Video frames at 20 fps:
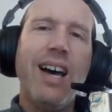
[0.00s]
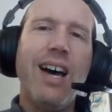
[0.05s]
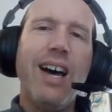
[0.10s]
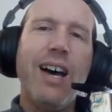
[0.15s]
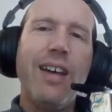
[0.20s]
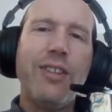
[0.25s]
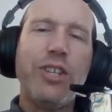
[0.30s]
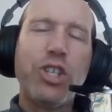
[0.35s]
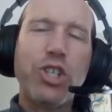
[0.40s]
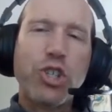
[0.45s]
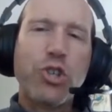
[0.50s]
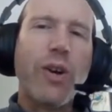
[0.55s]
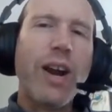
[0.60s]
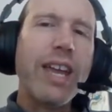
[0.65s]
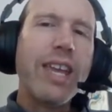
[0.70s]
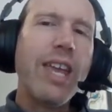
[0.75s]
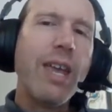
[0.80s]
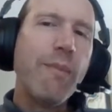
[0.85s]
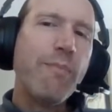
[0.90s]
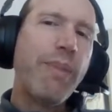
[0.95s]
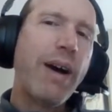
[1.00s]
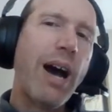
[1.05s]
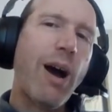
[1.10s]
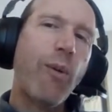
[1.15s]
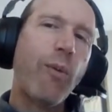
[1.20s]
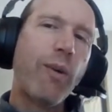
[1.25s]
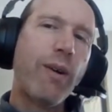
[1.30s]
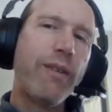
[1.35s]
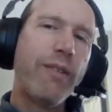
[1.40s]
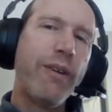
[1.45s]
the striking
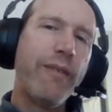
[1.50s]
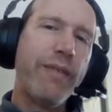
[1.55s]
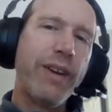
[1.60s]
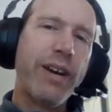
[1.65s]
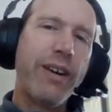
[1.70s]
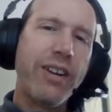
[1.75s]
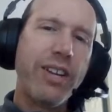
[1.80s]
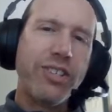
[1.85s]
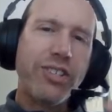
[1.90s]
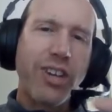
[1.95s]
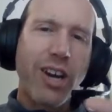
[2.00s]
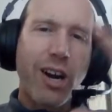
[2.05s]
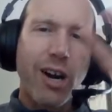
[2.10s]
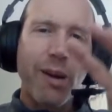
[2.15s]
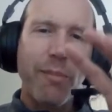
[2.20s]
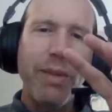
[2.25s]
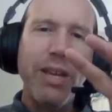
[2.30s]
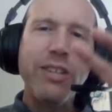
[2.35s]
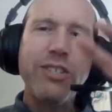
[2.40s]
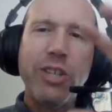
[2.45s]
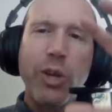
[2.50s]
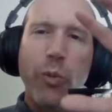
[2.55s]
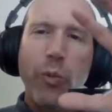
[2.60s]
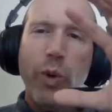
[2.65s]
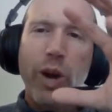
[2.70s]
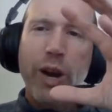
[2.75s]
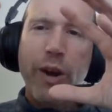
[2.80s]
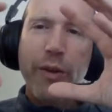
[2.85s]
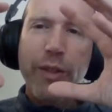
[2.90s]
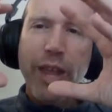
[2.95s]
power of the various armies and
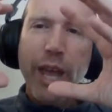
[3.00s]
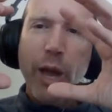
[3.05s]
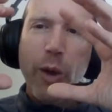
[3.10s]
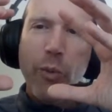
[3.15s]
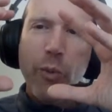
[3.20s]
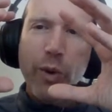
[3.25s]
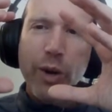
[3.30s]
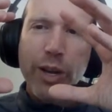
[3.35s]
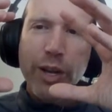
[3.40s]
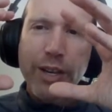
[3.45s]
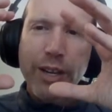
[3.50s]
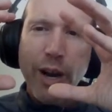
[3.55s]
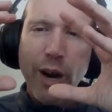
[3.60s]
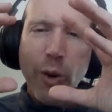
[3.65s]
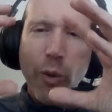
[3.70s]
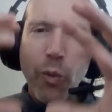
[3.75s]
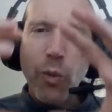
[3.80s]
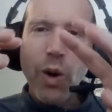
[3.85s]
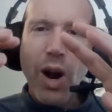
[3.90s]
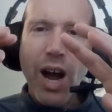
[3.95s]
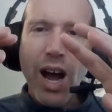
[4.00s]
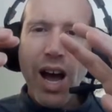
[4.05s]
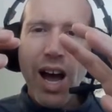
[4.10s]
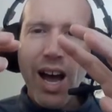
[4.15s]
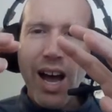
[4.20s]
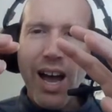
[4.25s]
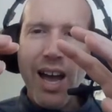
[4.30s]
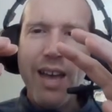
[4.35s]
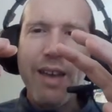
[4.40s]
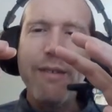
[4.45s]
where they would
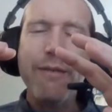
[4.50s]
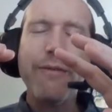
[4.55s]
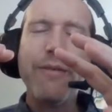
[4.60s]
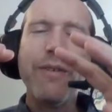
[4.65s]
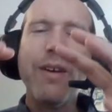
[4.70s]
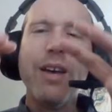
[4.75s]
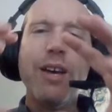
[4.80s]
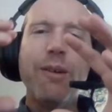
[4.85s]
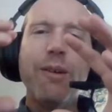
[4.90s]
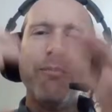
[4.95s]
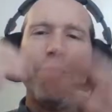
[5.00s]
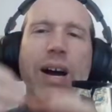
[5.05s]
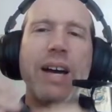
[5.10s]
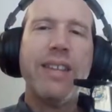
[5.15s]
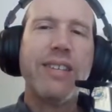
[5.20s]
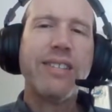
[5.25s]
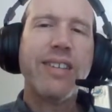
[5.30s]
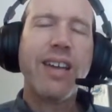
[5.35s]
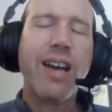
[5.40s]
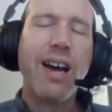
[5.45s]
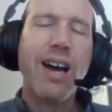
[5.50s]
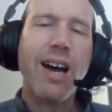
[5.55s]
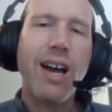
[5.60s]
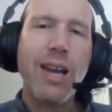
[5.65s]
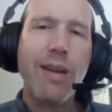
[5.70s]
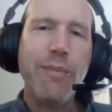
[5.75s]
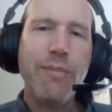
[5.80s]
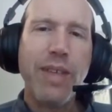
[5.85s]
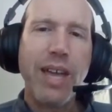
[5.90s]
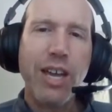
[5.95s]
arrive by the
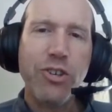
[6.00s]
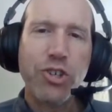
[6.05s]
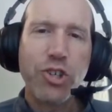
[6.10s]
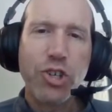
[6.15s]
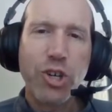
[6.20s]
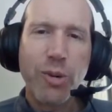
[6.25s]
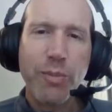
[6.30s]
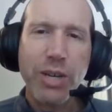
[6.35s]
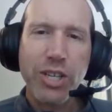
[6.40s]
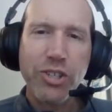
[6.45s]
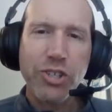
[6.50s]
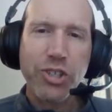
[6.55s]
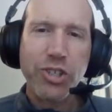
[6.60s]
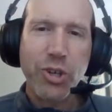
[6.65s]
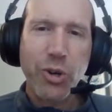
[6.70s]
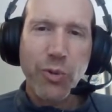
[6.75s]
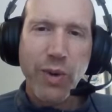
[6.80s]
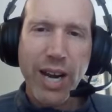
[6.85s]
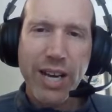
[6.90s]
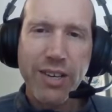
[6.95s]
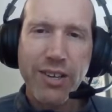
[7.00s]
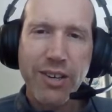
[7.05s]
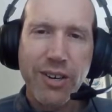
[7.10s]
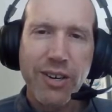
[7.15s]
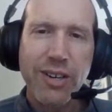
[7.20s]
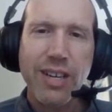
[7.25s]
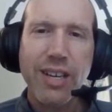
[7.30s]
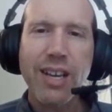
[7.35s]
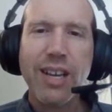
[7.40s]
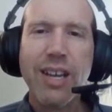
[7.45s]
time that Germany
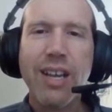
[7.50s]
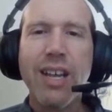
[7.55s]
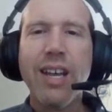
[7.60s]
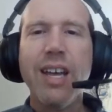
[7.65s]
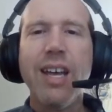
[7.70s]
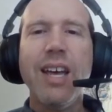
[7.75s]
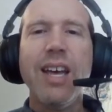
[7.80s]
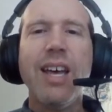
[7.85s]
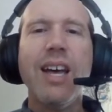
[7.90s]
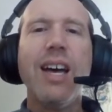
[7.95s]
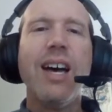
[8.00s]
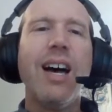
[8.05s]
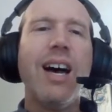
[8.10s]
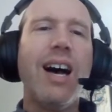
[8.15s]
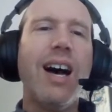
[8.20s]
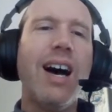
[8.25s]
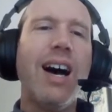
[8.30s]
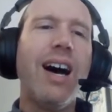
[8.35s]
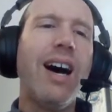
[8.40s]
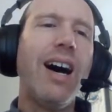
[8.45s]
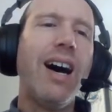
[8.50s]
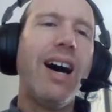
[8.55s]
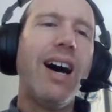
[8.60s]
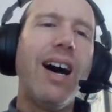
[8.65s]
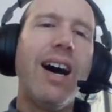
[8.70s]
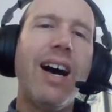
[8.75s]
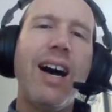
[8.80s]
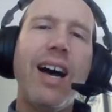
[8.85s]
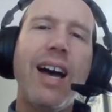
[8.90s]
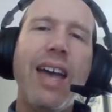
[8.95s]
surrendered.
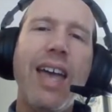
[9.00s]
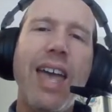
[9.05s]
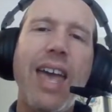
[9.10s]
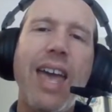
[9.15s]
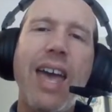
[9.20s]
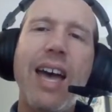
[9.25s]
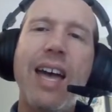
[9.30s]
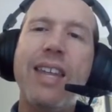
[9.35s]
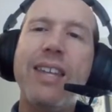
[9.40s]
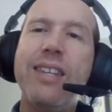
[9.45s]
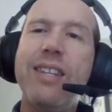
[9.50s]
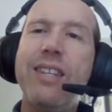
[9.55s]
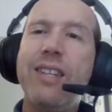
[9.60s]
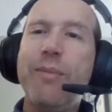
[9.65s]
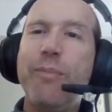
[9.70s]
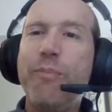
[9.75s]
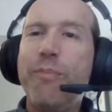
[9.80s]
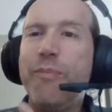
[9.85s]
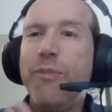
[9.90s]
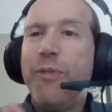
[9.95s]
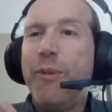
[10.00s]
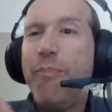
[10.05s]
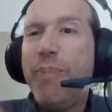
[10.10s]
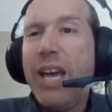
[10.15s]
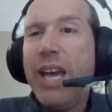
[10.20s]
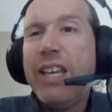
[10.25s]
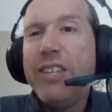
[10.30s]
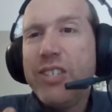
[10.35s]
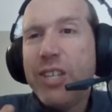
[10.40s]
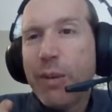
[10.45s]
And the
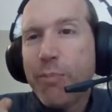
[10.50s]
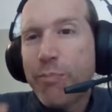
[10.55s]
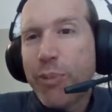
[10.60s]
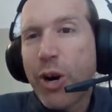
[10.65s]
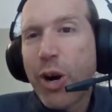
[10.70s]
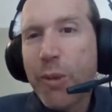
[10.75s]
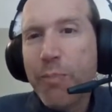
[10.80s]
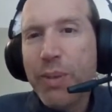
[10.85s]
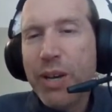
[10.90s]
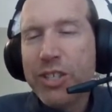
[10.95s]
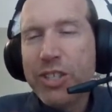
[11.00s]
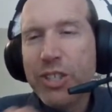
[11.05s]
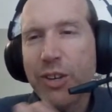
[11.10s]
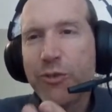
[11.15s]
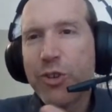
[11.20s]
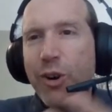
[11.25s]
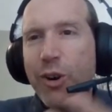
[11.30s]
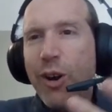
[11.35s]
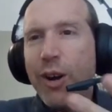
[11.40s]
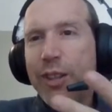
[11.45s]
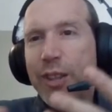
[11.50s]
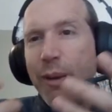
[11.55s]
basic purpose of drawing the